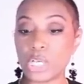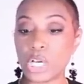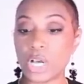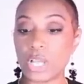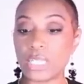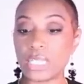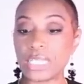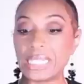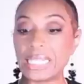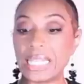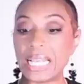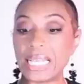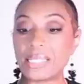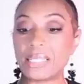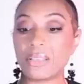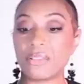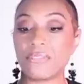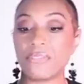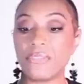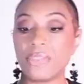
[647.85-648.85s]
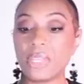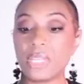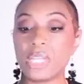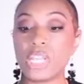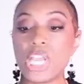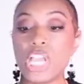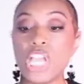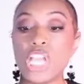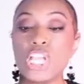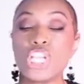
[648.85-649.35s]
called the Classic
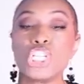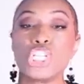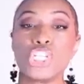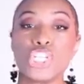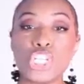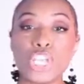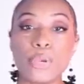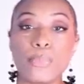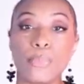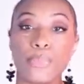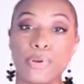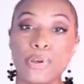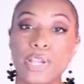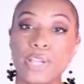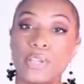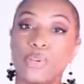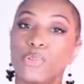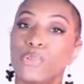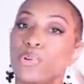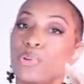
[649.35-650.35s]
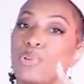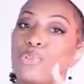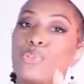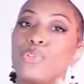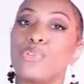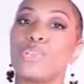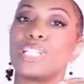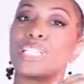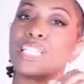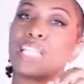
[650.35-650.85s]
Fit Chambray. Girl, you
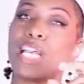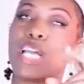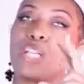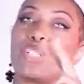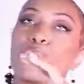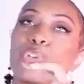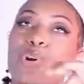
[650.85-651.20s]
know that's like